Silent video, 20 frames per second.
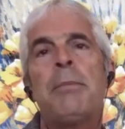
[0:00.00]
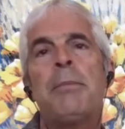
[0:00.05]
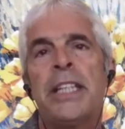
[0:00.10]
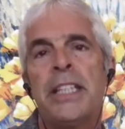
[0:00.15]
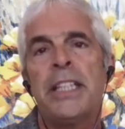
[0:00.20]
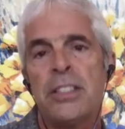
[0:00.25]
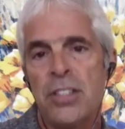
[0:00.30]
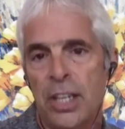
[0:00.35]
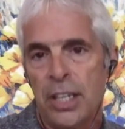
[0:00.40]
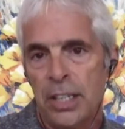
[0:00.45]

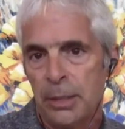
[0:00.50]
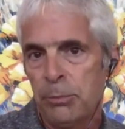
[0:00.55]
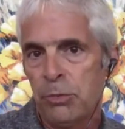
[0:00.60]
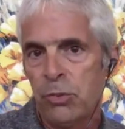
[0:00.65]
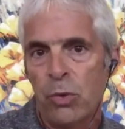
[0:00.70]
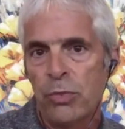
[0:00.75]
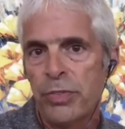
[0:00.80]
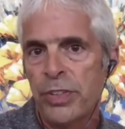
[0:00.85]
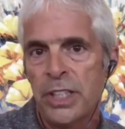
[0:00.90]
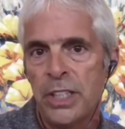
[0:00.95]
many times
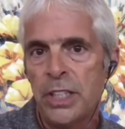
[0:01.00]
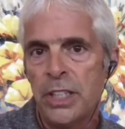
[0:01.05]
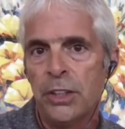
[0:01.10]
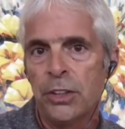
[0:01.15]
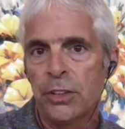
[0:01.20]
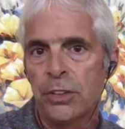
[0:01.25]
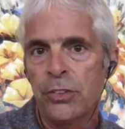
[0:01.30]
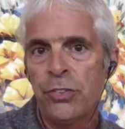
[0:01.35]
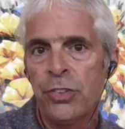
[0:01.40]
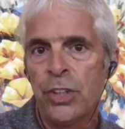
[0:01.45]
over the
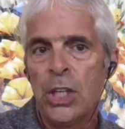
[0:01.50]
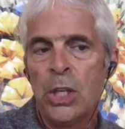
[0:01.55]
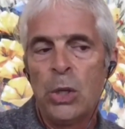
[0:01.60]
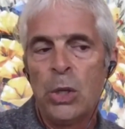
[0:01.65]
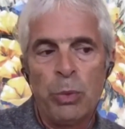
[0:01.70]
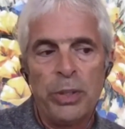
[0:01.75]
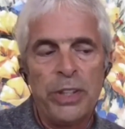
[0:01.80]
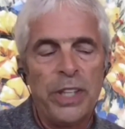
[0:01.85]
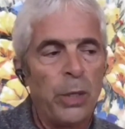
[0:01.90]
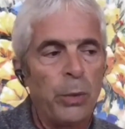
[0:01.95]
years
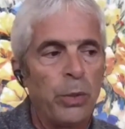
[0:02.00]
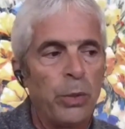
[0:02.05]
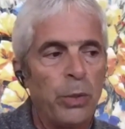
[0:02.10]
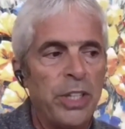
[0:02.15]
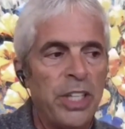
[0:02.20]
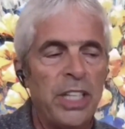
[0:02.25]
when they were in